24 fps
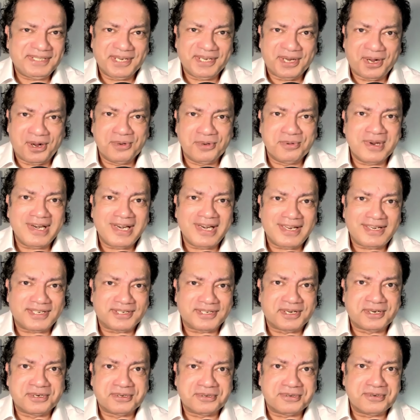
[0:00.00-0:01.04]
all we need to
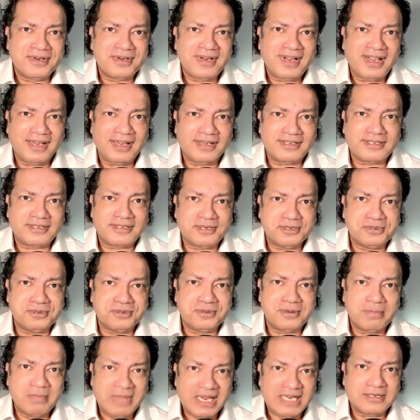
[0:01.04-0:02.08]
do is
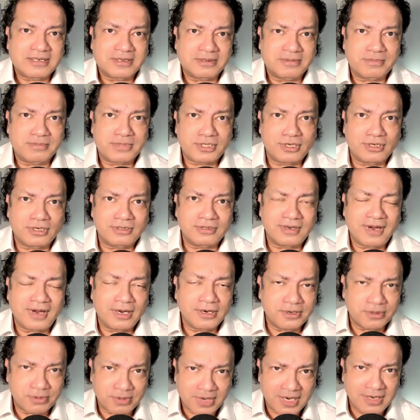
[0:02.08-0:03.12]
to meet Him. So, are
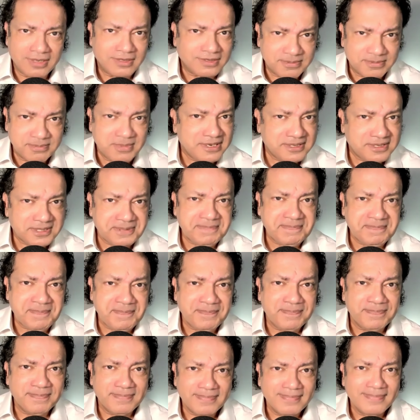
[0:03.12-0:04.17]
you ready to meet Him?
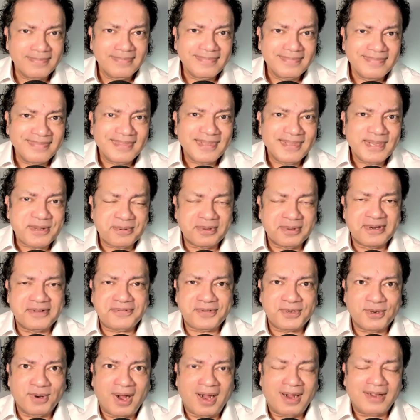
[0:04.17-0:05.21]
Well, if
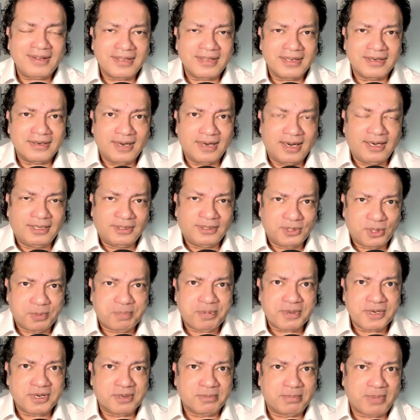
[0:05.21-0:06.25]
you are, then
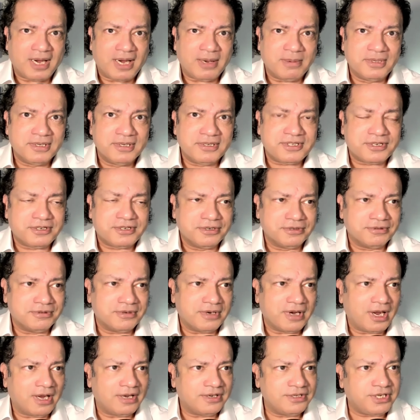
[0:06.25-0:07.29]
open your Bibles to
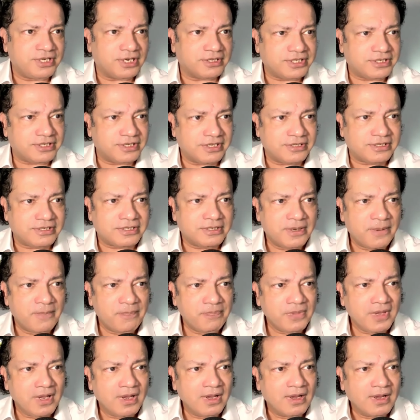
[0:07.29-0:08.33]
uh, Judges
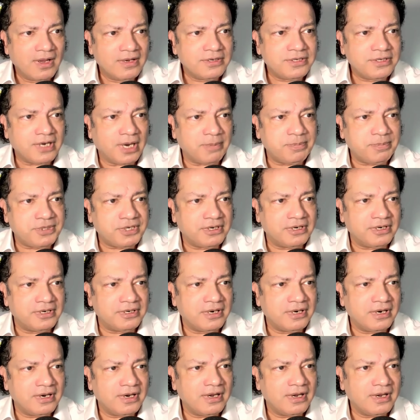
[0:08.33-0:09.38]
chapter
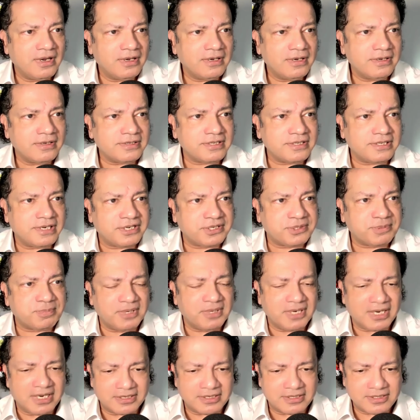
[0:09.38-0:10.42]
6,
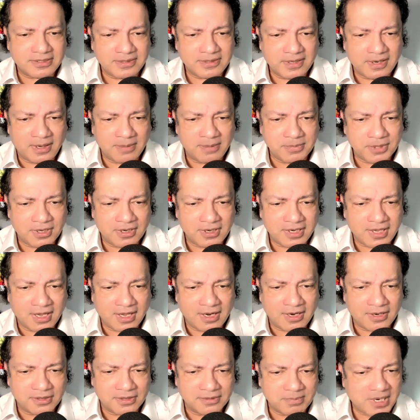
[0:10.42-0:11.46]
please. I'm going to get
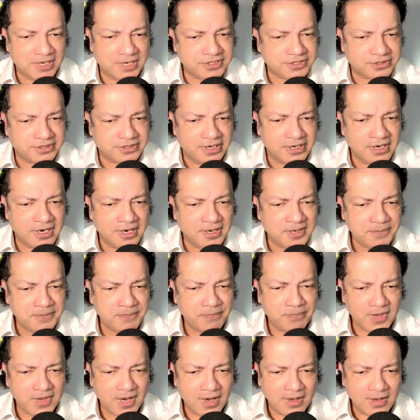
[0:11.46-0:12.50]
it on my screen here,
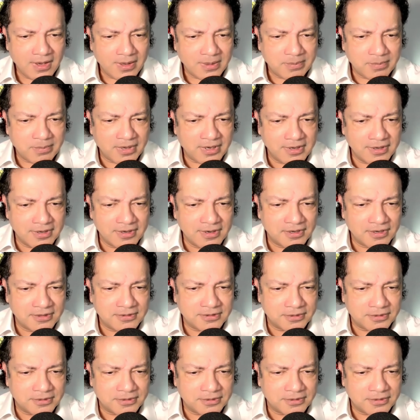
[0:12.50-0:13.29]
but you know the